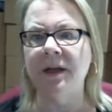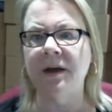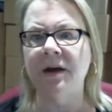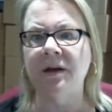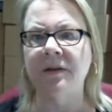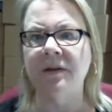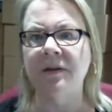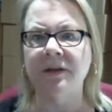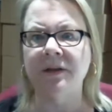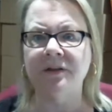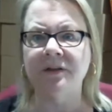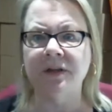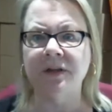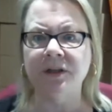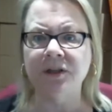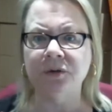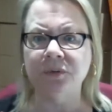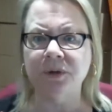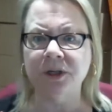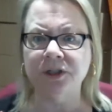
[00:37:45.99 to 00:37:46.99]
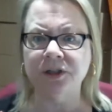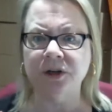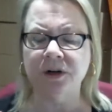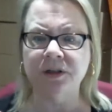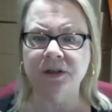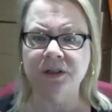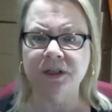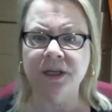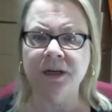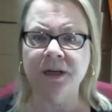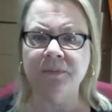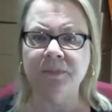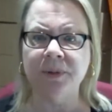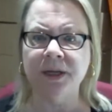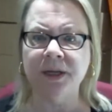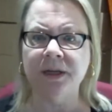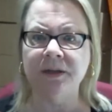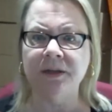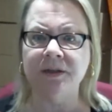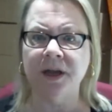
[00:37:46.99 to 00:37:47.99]
on the extent to which our
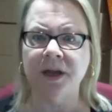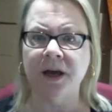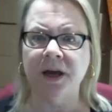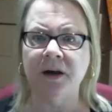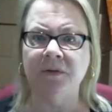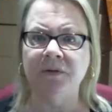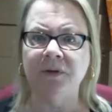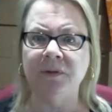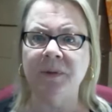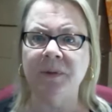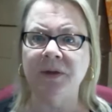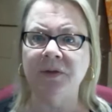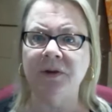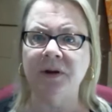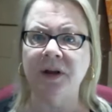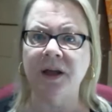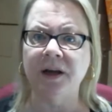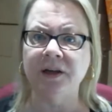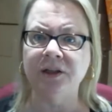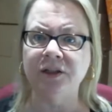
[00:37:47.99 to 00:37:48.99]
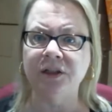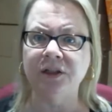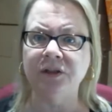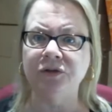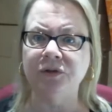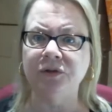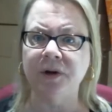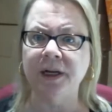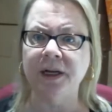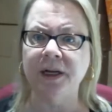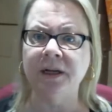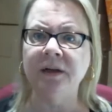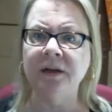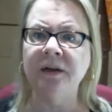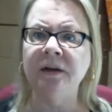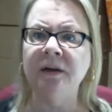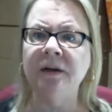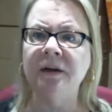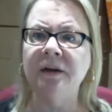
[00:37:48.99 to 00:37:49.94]
DNPs have the methodologic training.